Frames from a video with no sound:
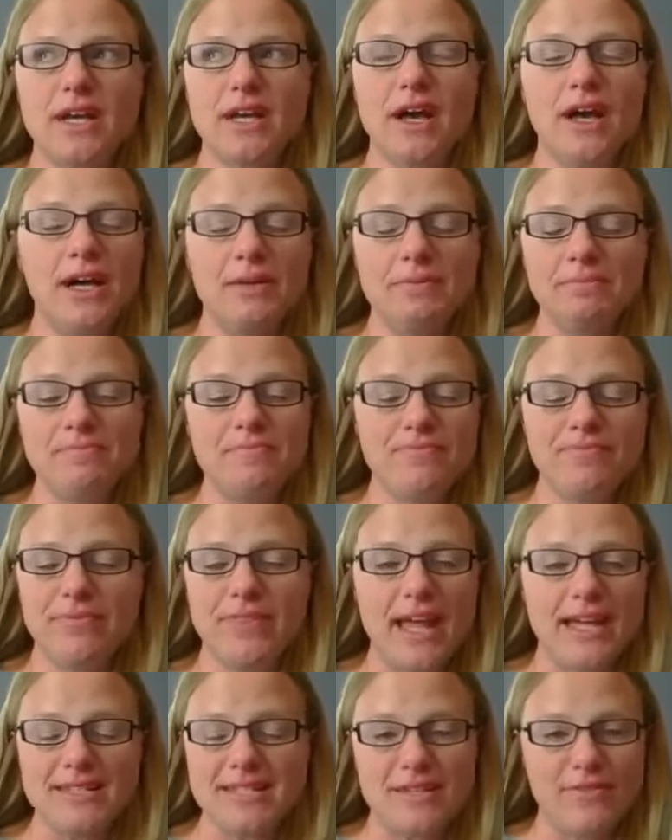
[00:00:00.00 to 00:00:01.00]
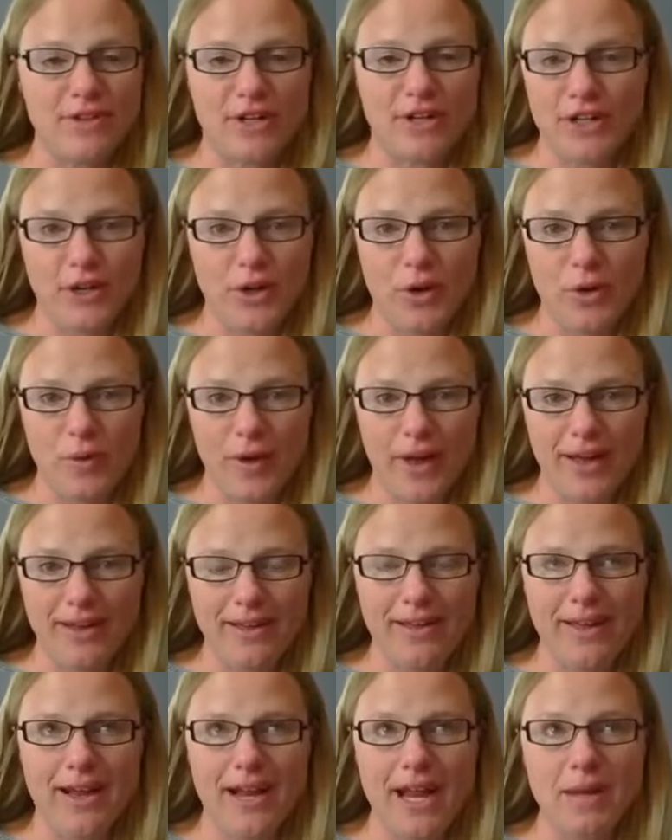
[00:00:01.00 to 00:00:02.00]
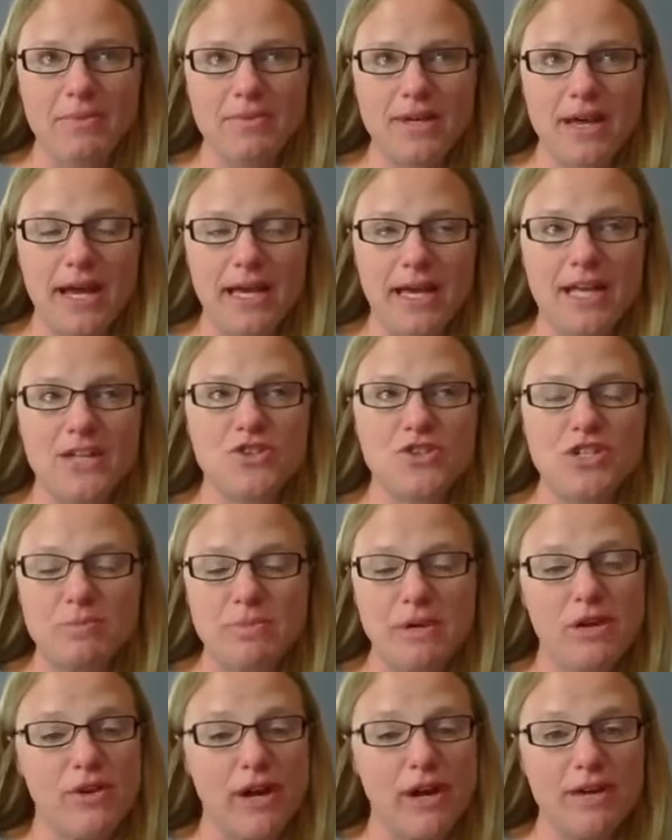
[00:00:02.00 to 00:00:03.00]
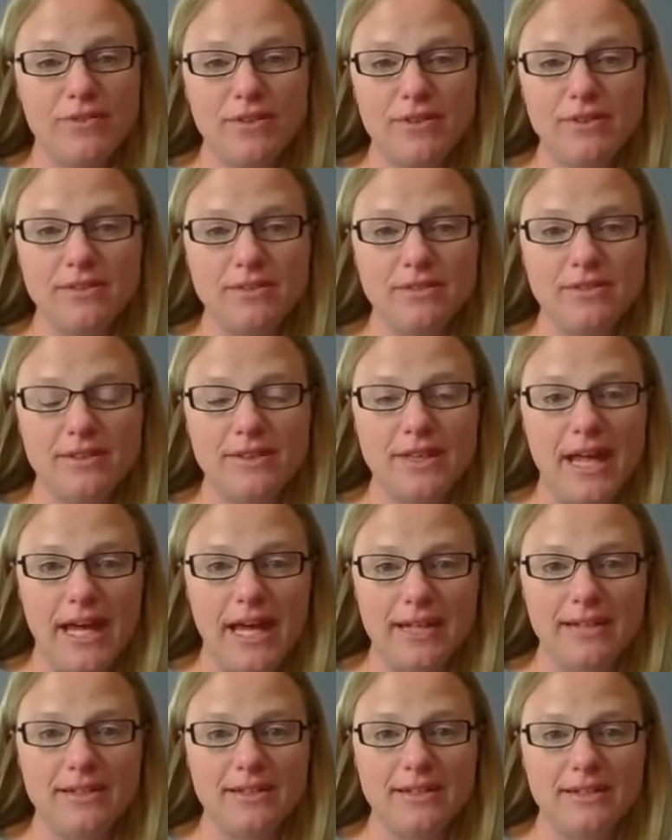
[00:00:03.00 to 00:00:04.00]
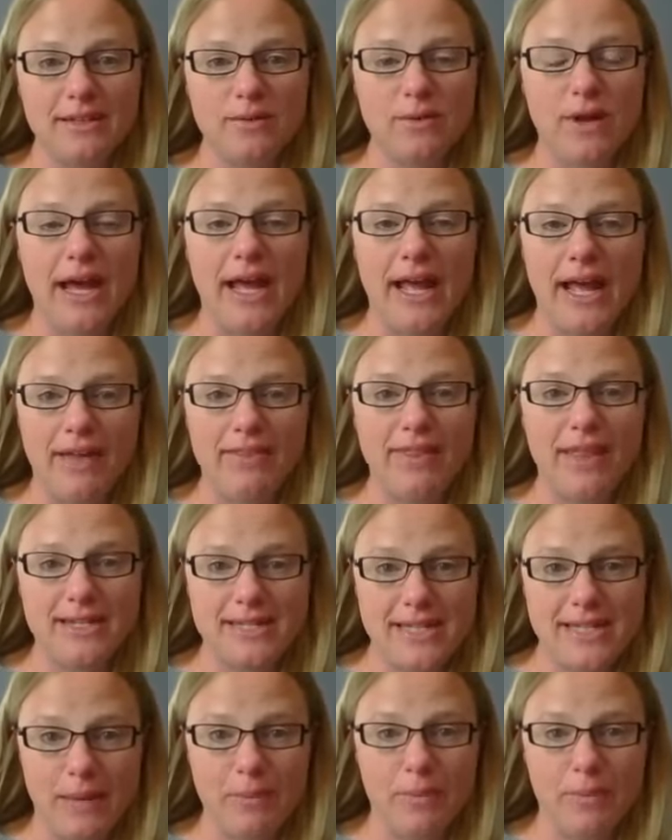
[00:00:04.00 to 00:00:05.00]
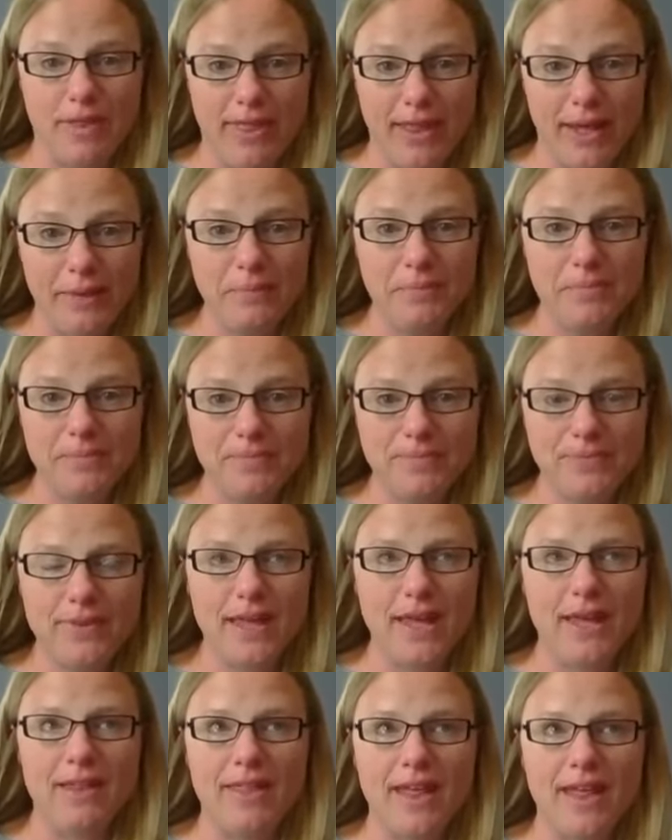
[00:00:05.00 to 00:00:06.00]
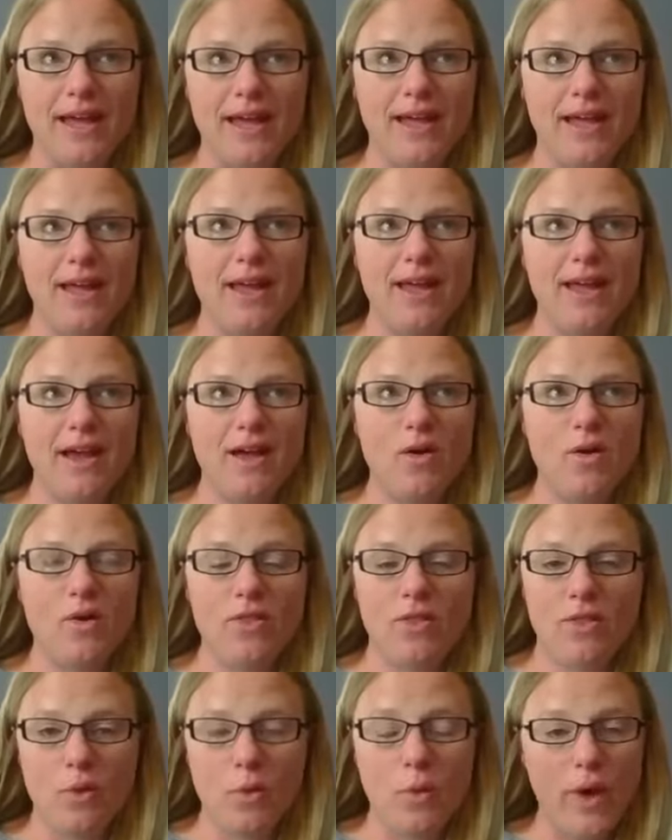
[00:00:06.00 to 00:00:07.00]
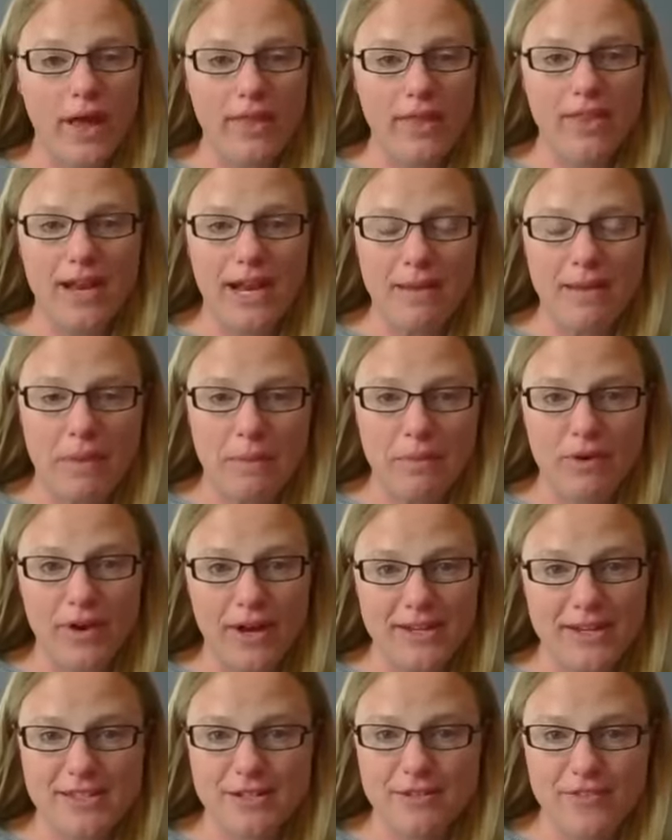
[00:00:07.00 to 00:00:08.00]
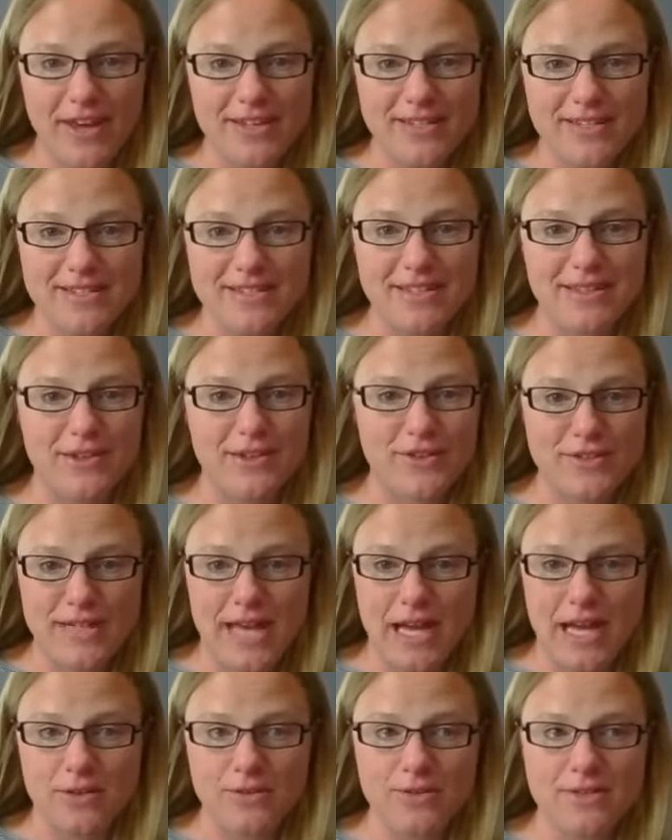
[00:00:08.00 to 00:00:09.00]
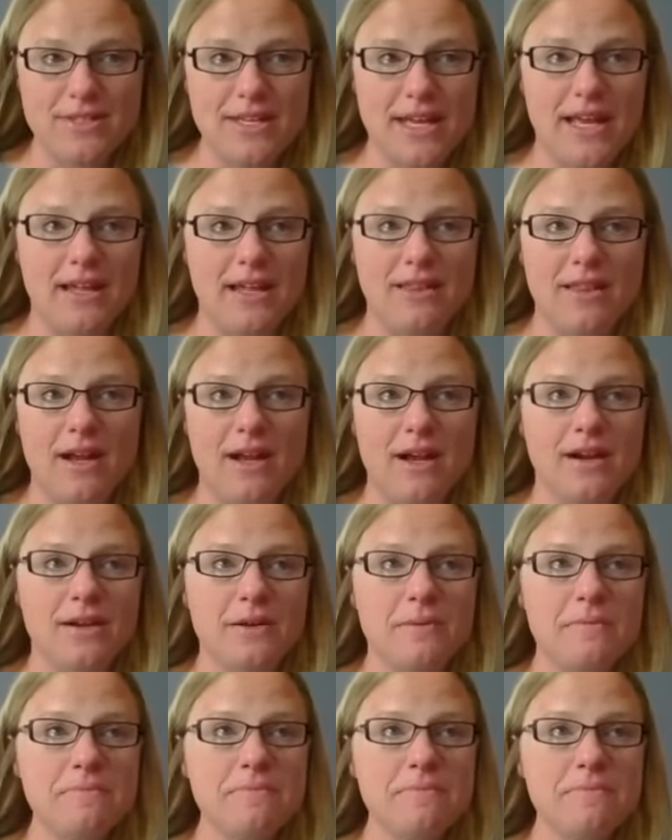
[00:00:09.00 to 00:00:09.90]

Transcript: Um, that's never going to go away. And I'm, I can just be grateful that I had that time with them and that the way that I memorized their faces and their sounds and their